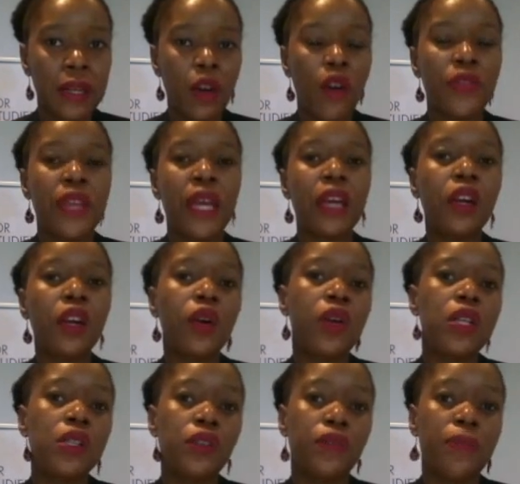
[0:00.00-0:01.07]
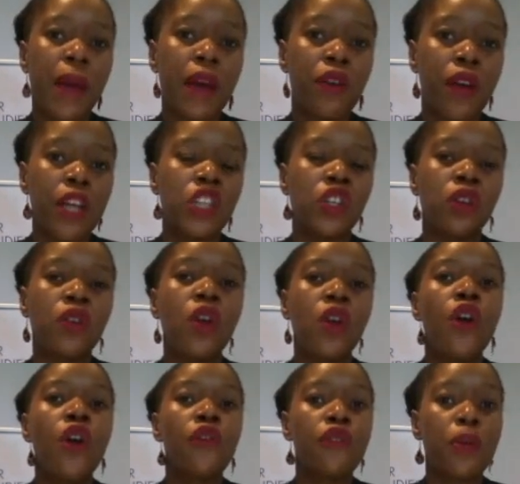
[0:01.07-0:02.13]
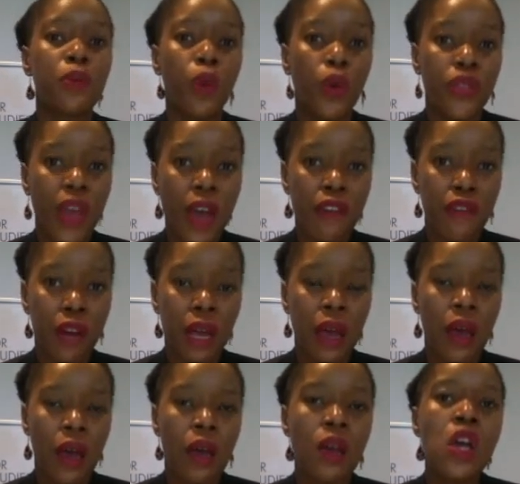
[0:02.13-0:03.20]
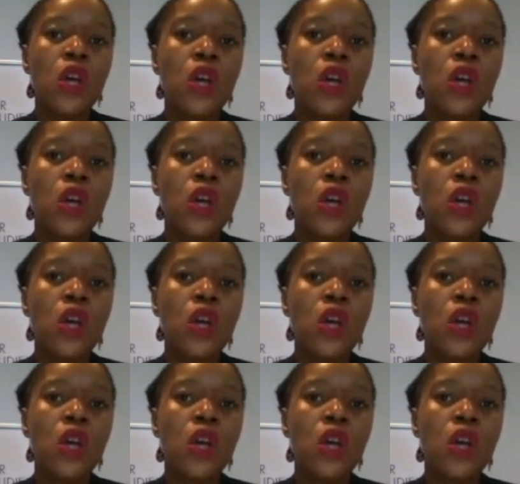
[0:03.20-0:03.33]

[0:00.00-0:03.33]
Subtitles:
on the increase of migration from North Africa.